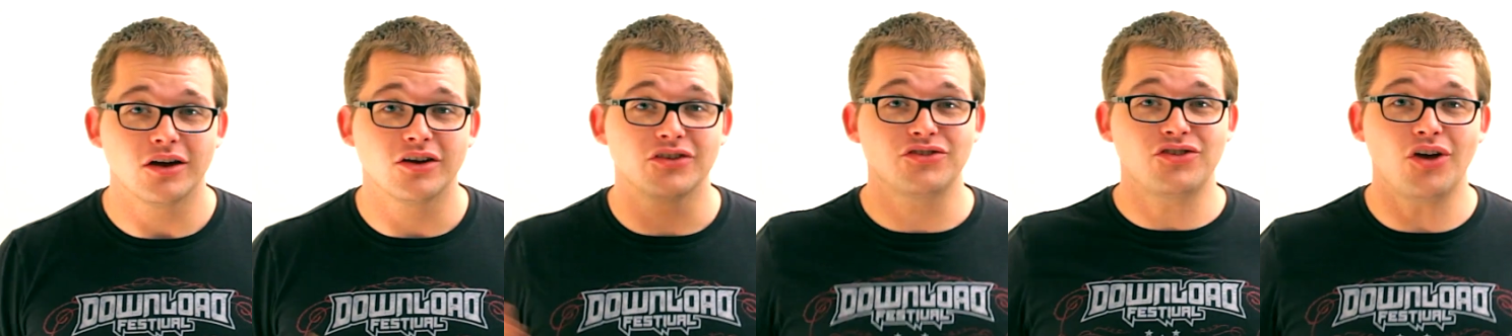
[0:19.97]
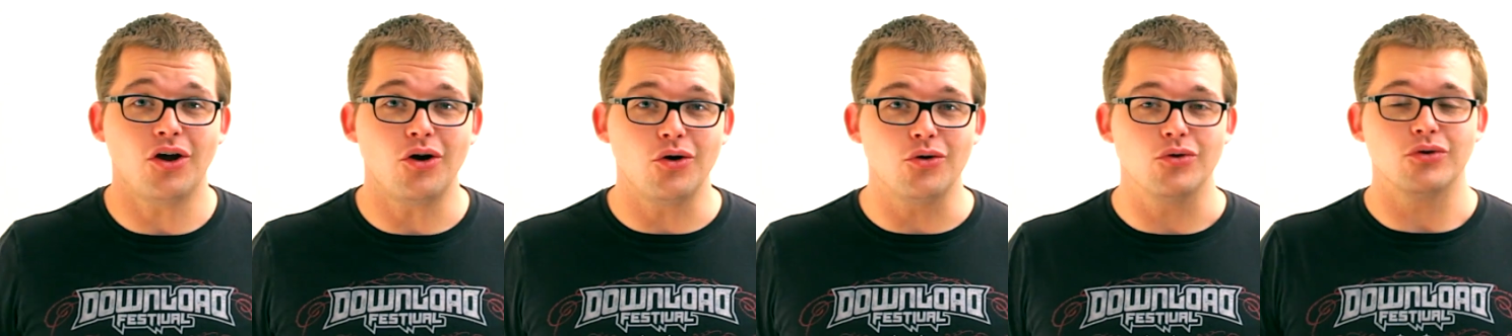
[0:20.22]

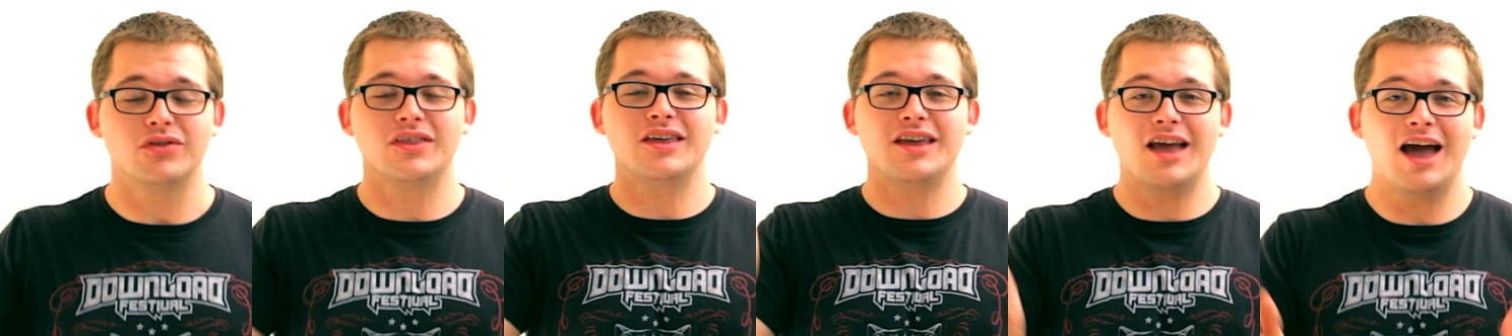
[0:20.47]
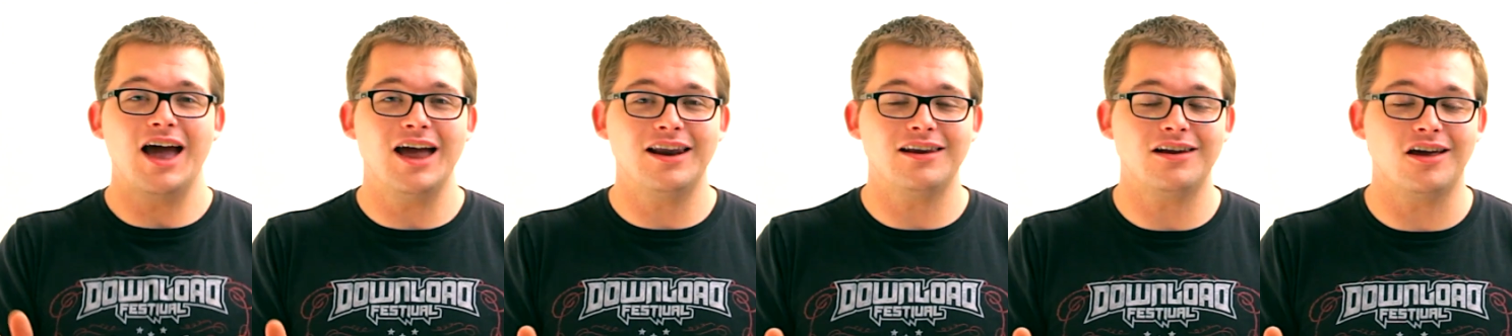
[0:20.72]
So, the
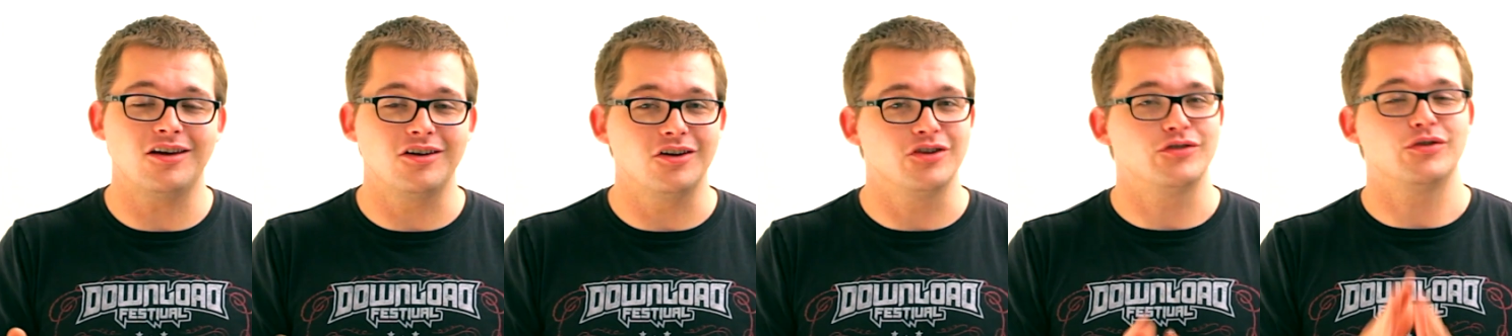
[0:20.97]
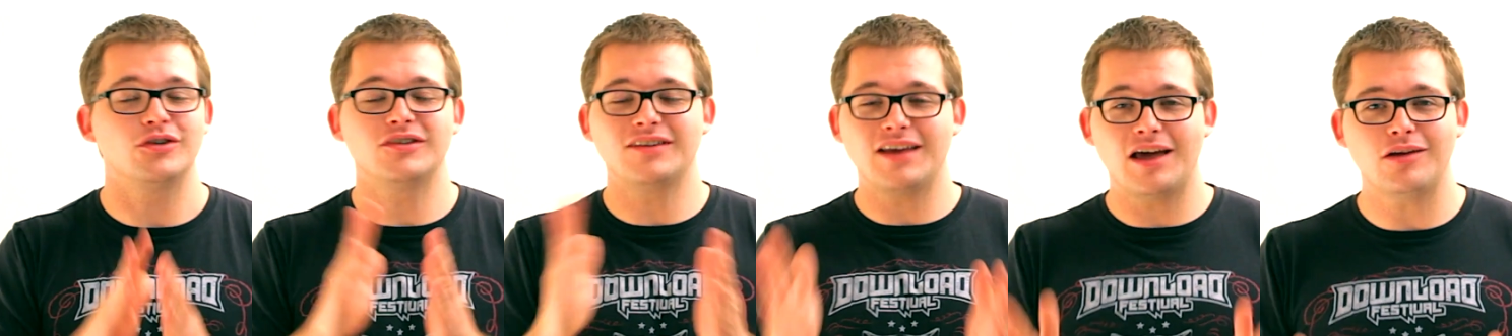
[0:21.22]

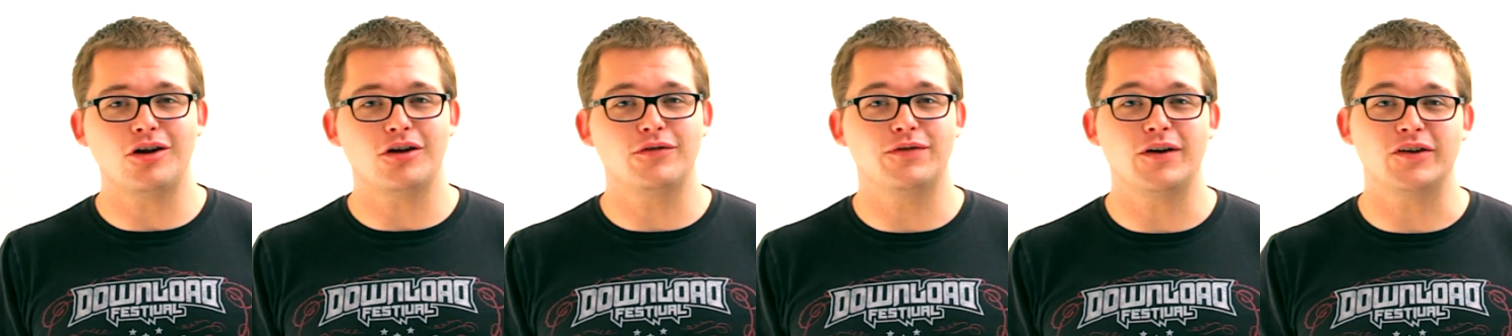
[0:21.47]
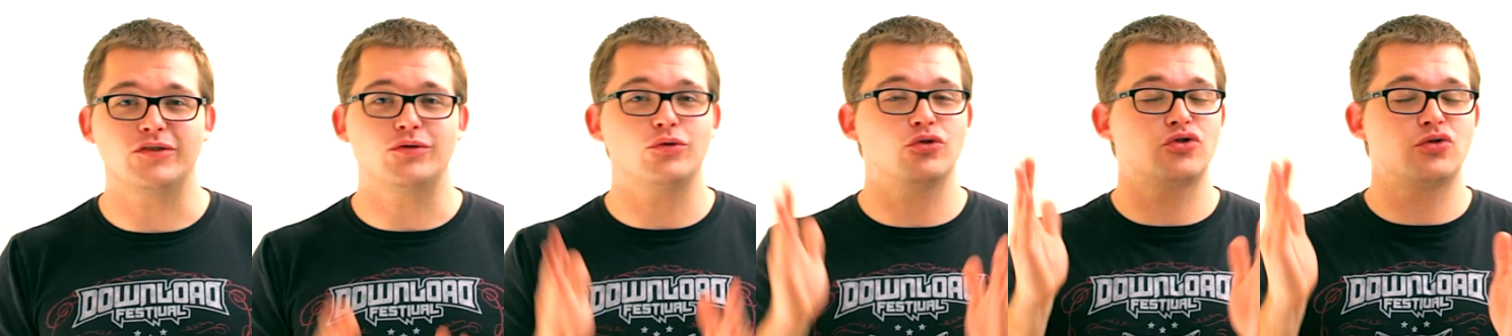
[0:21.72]
headliners for Download
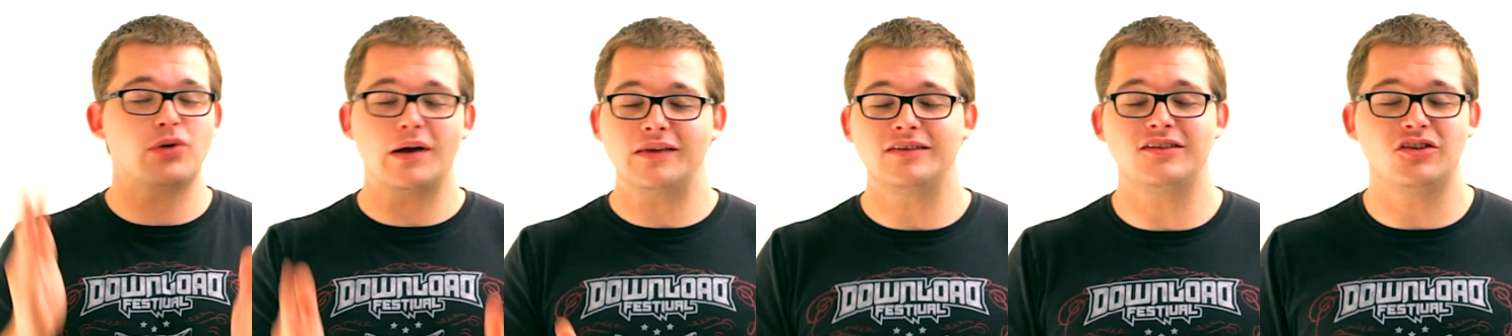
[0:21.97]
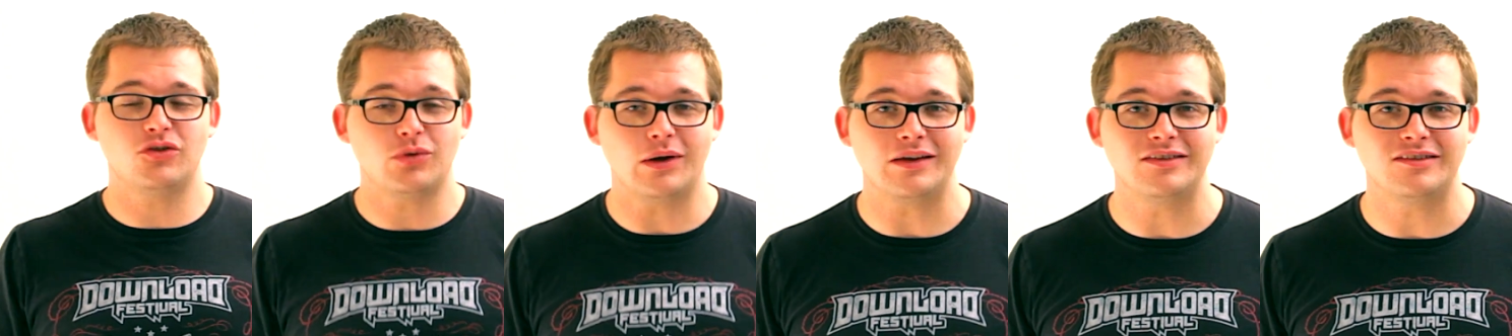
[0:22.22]
Festival
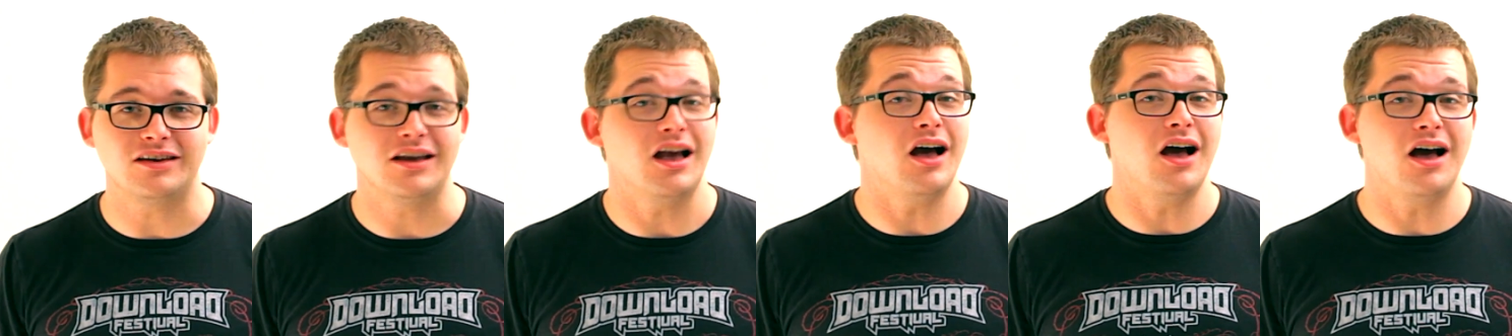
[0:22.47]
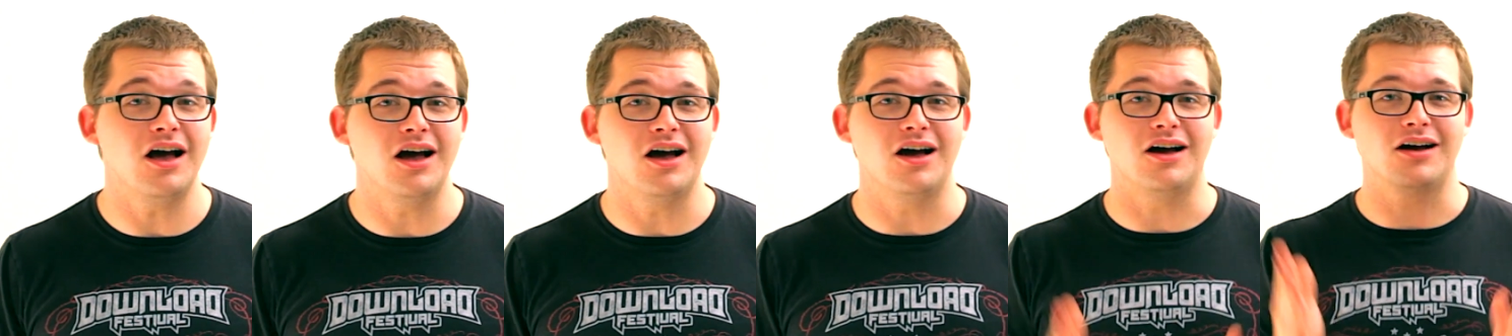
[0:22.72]
2020
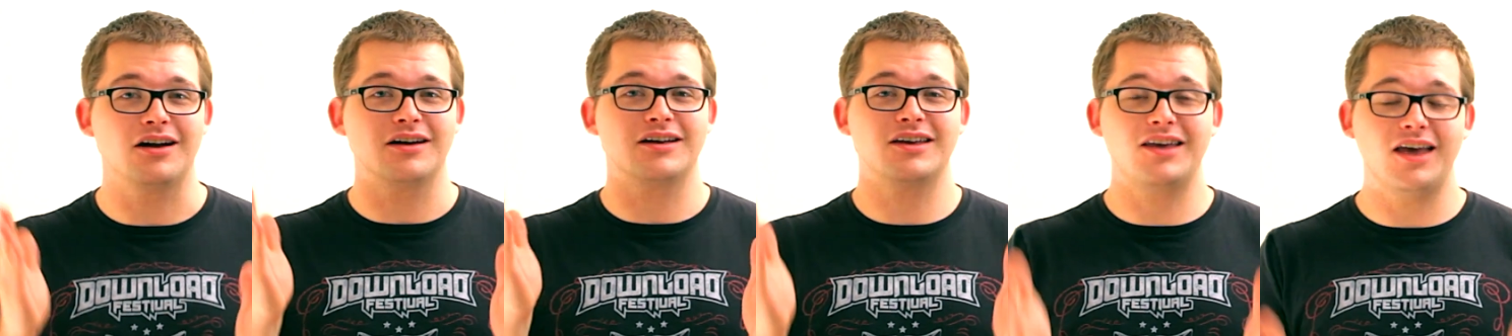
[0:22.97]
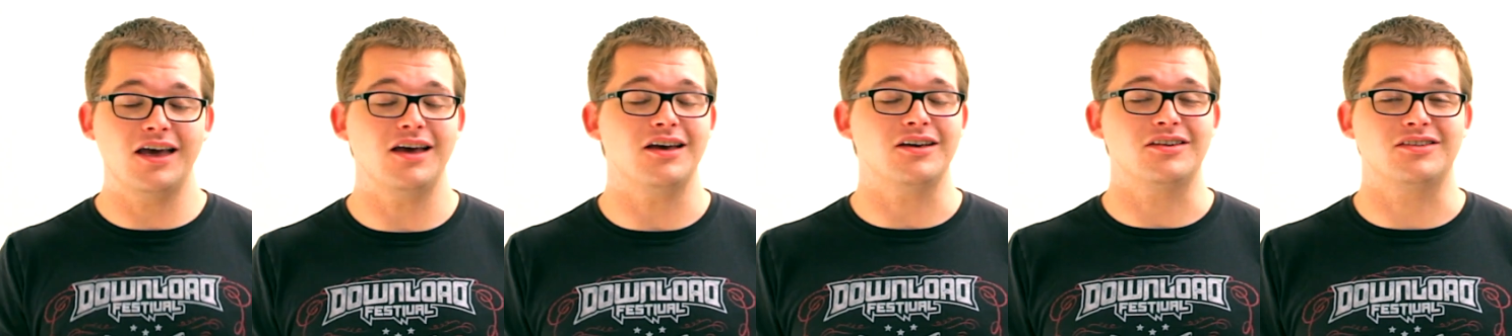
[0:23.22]
are
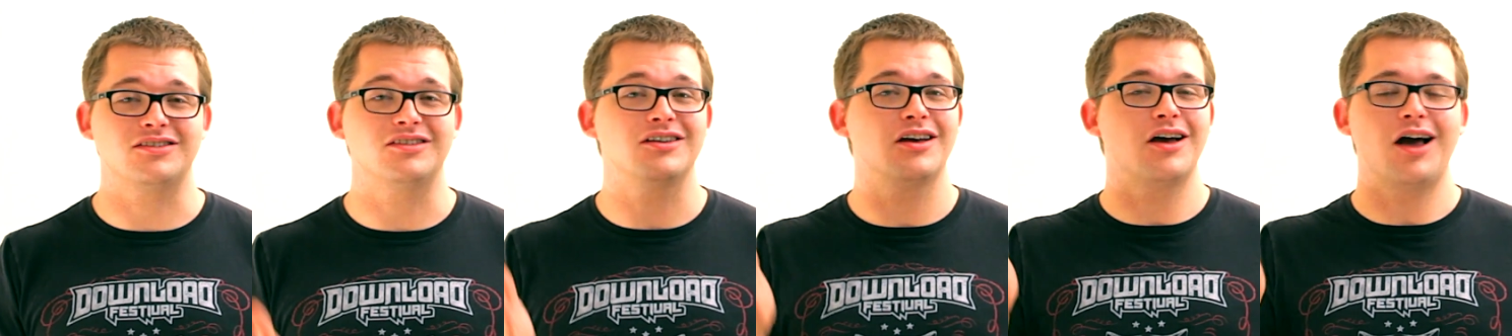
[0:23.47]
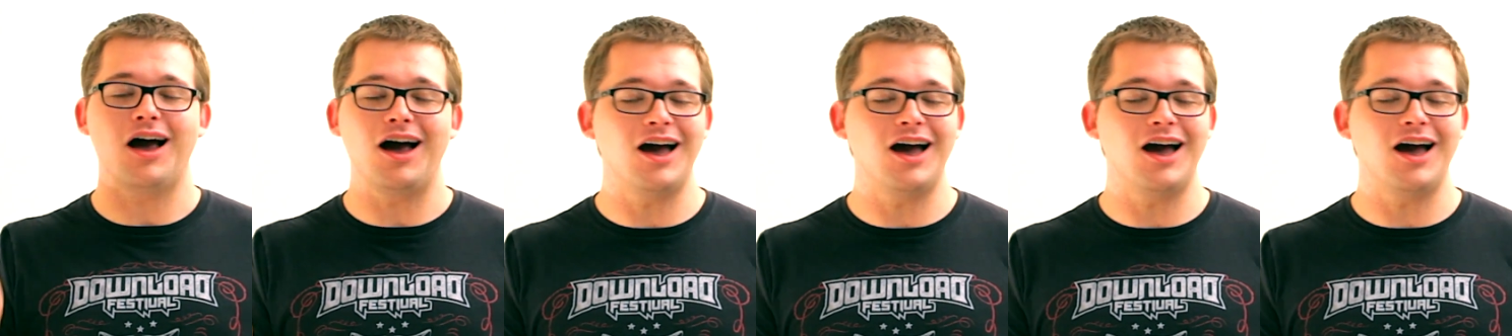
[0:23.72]
KISS,